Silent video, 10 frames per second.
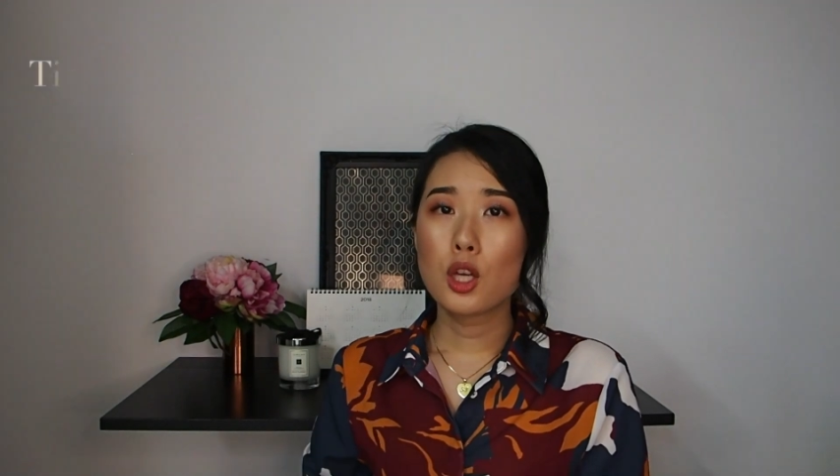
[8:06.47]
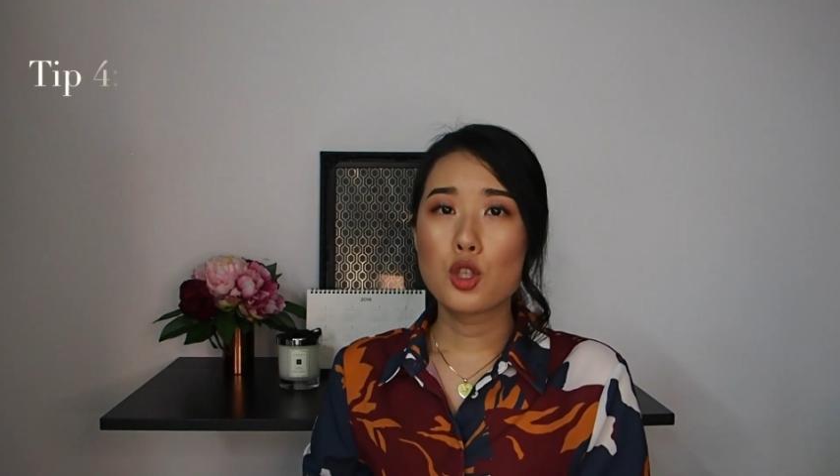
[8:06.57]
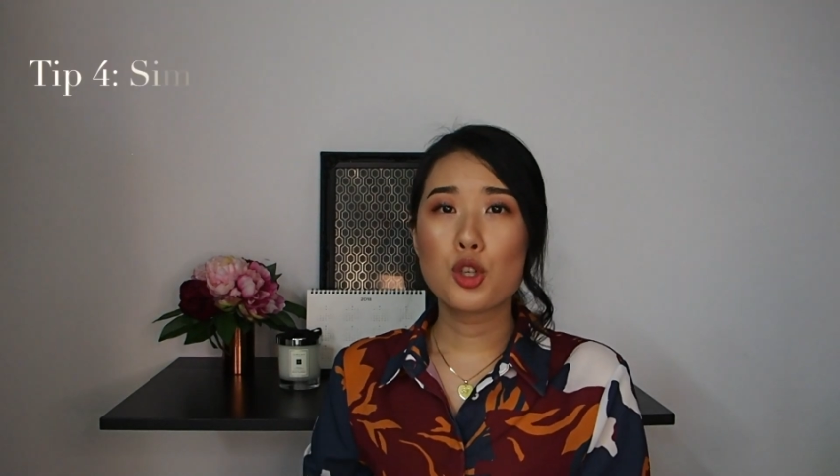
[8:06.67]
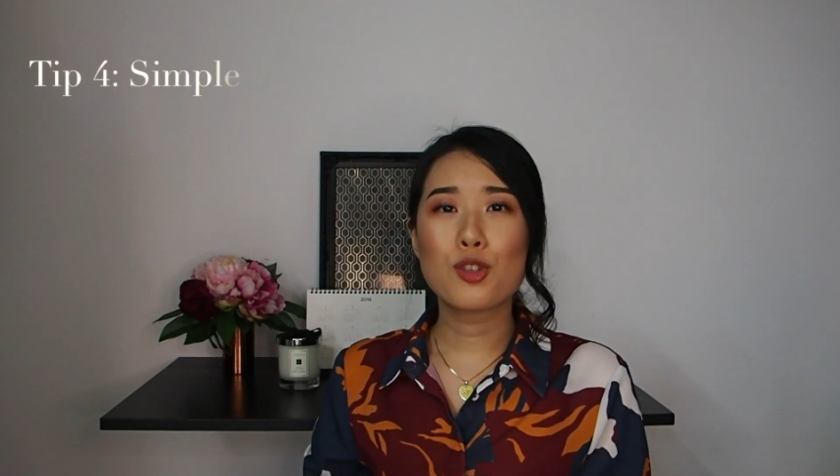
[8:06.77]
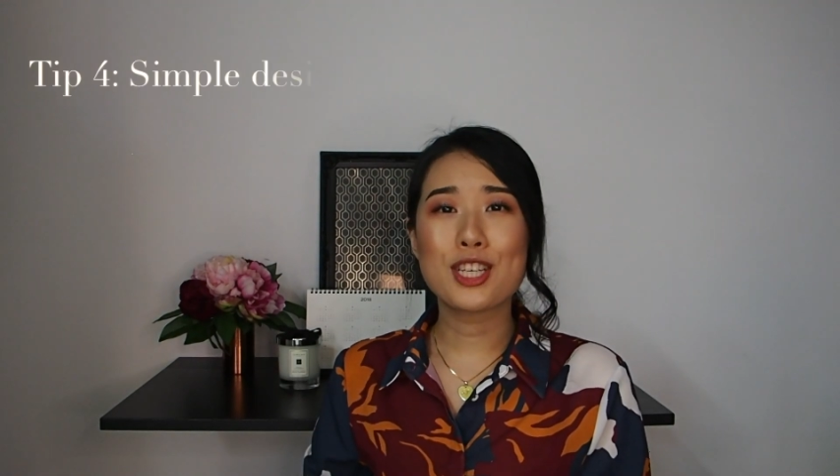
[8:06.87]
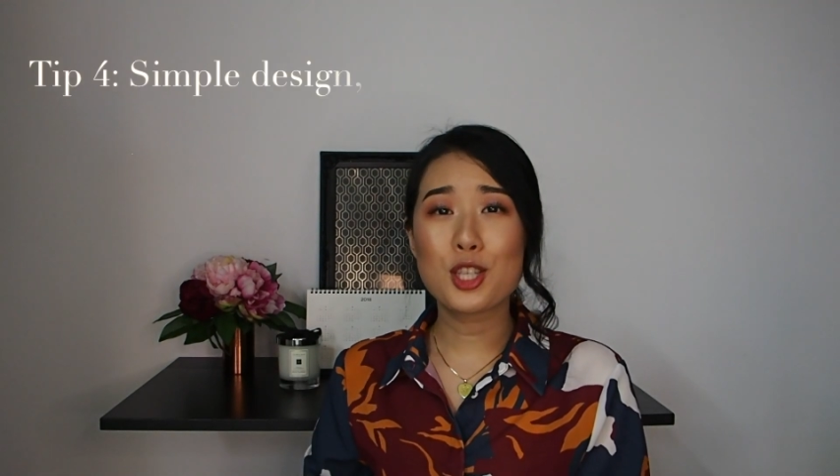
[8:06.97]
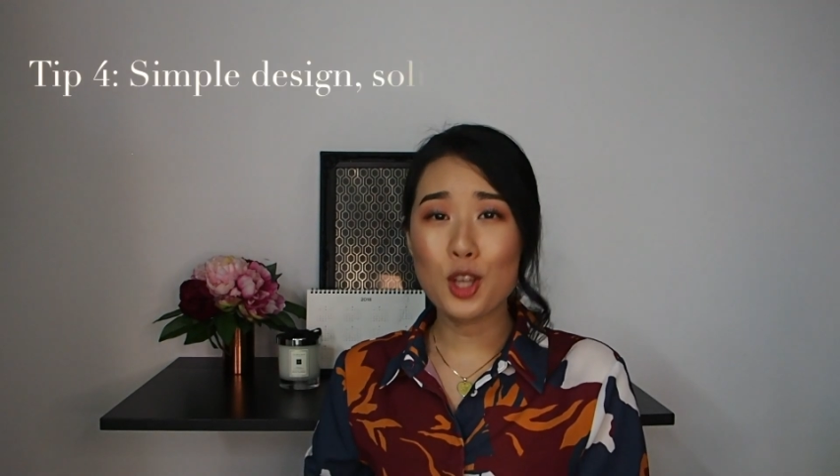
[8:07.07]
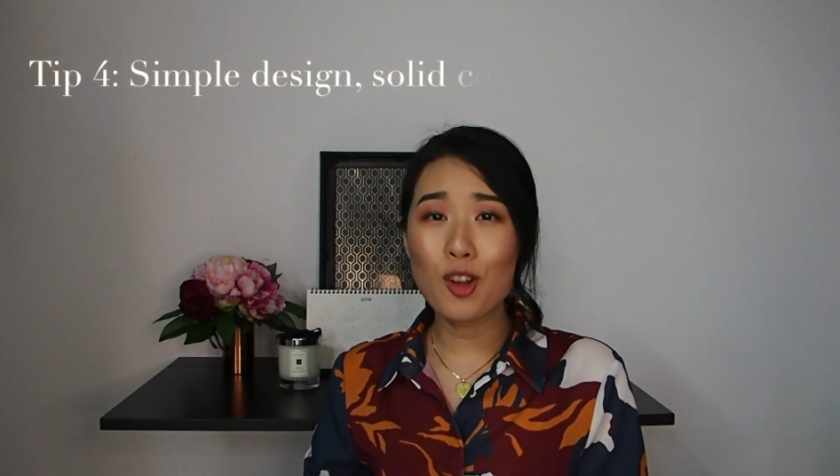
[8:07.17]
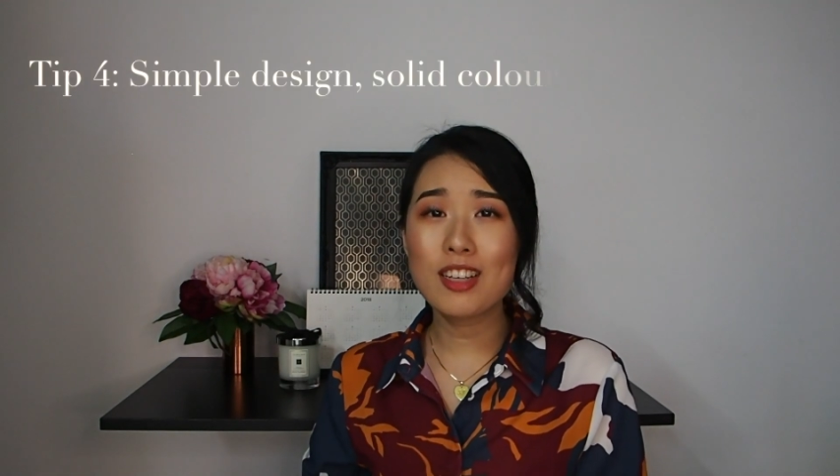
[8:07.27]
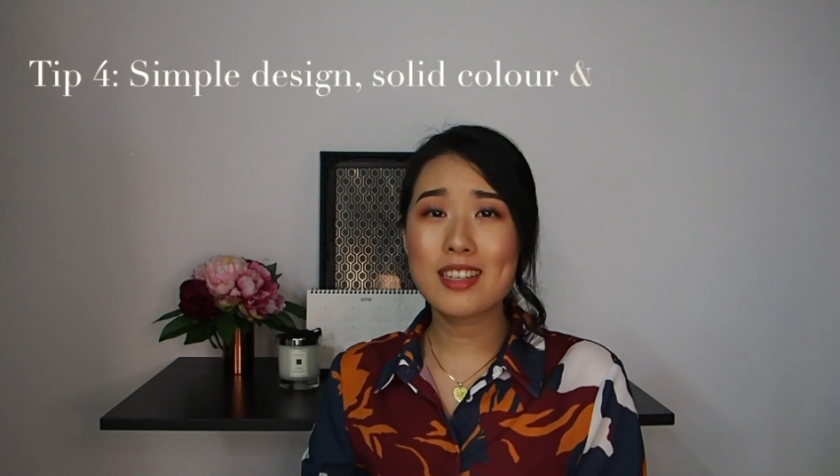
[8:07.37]
choosing
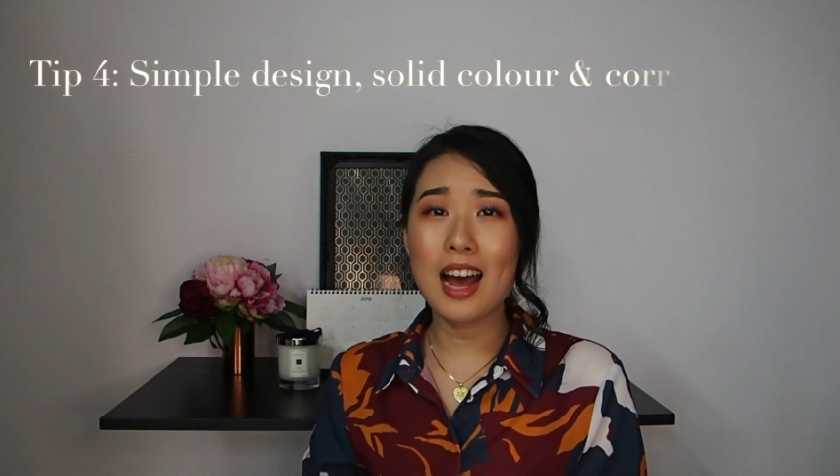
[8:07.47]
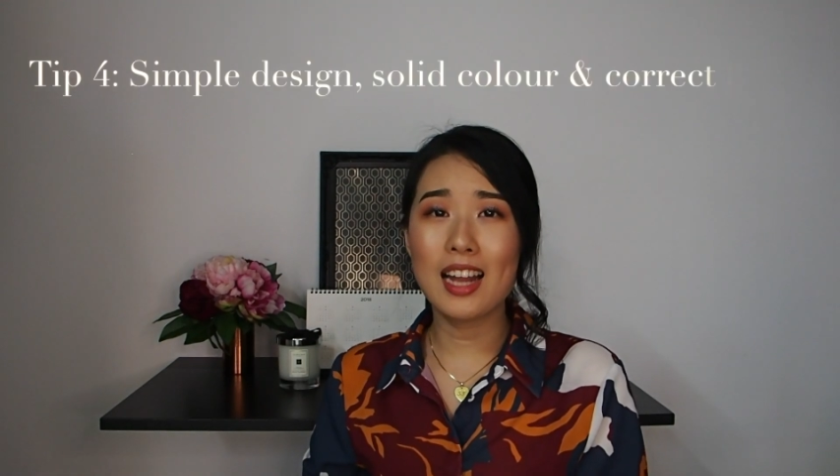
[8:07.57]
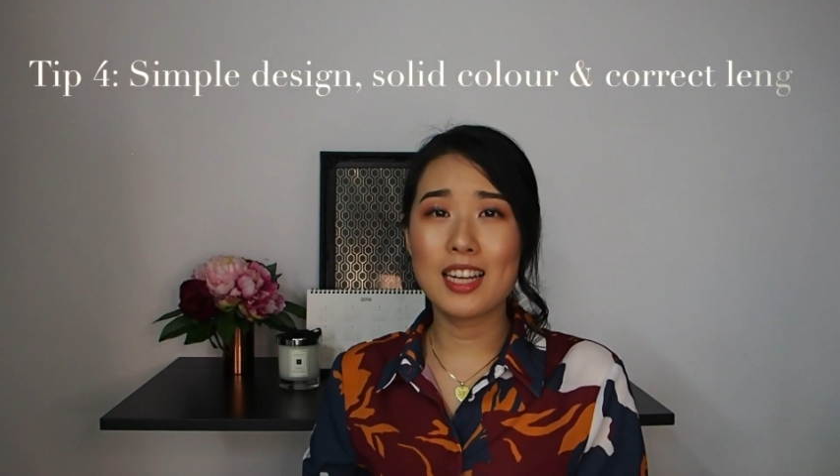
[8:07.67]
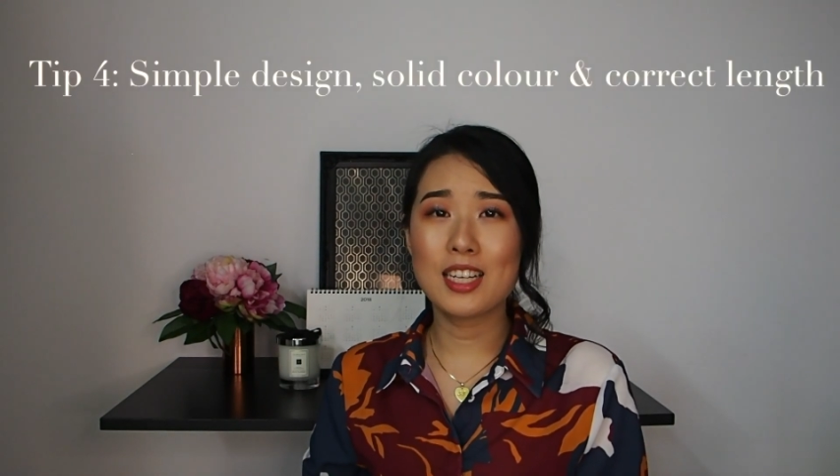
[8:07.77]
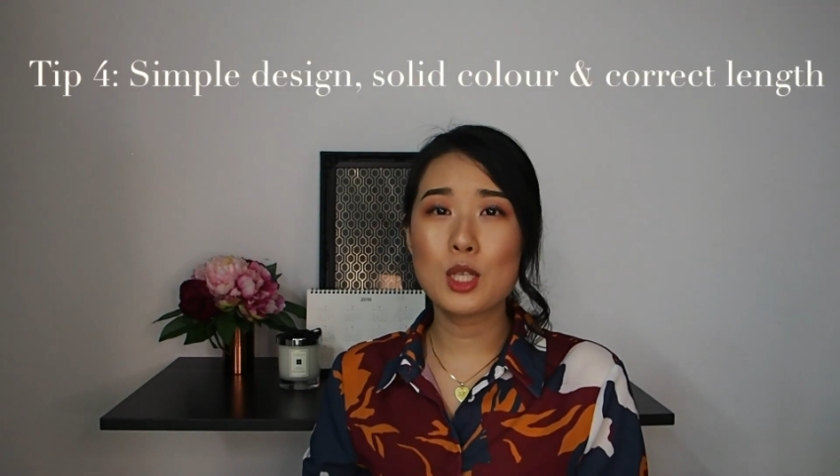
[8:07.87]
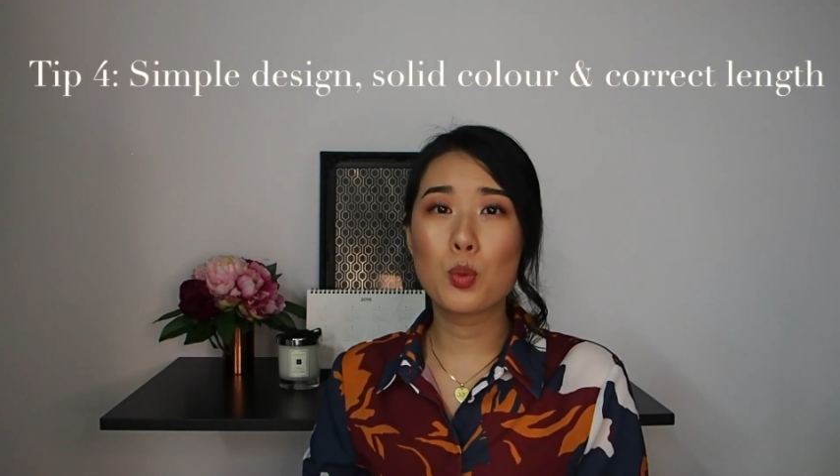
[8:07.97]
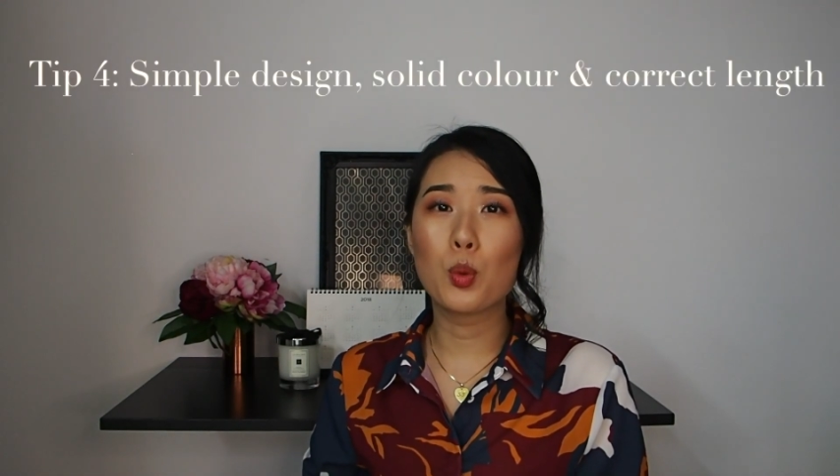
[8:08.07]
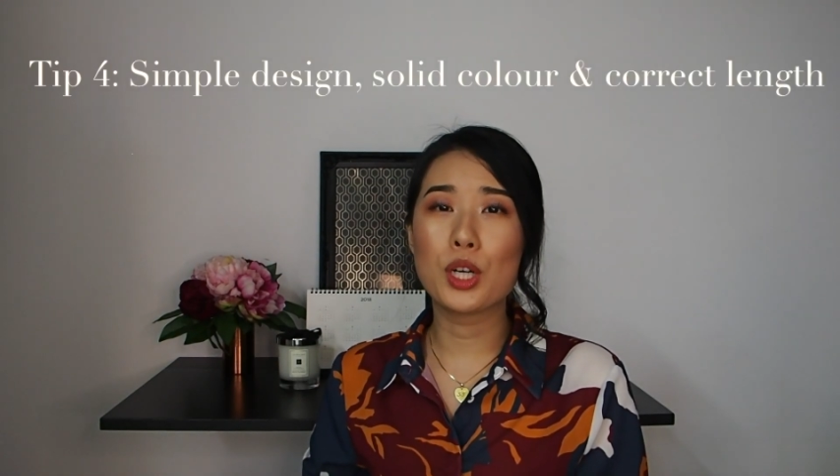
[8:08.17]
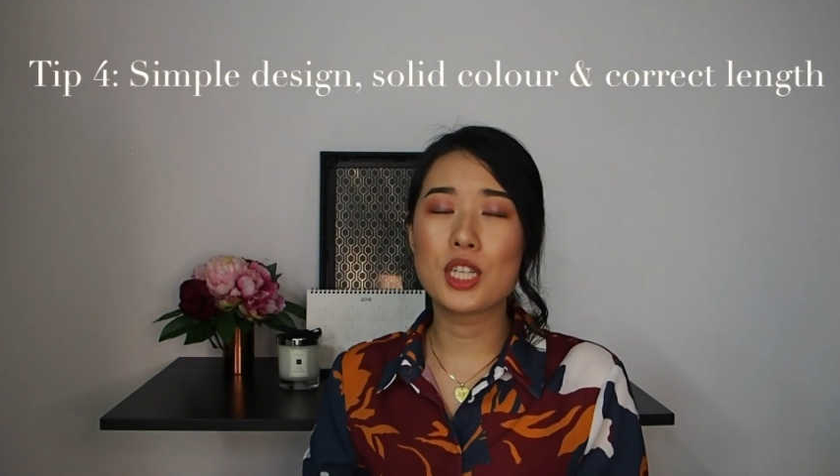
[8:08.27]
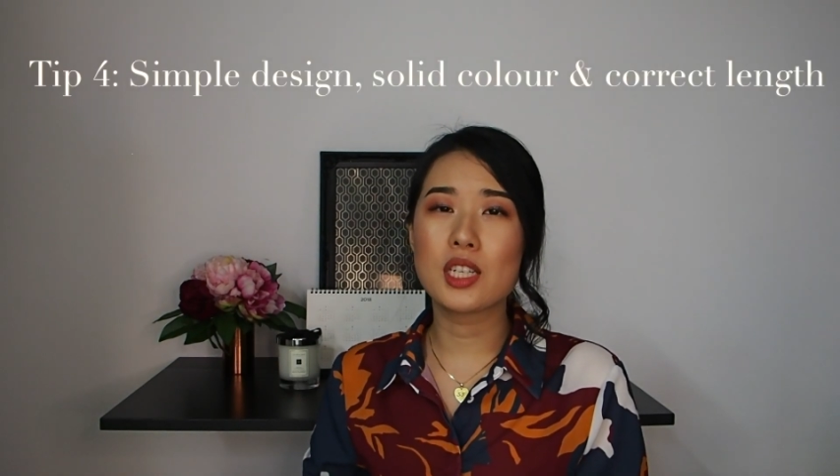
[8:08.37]
solid colors
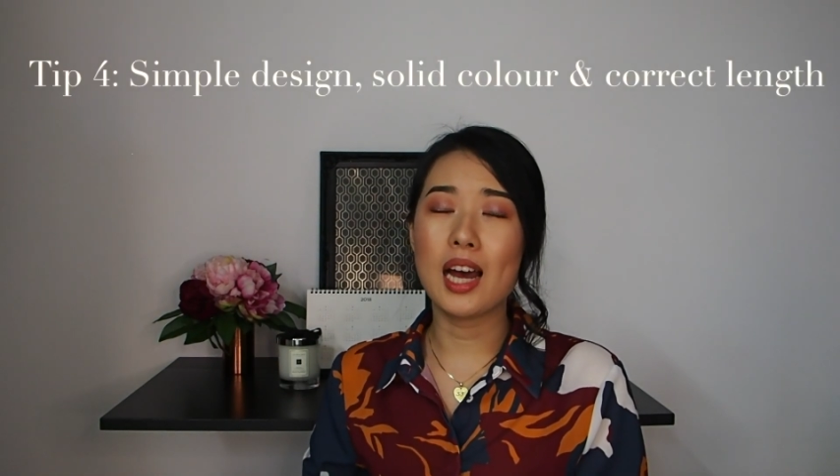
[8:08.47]
would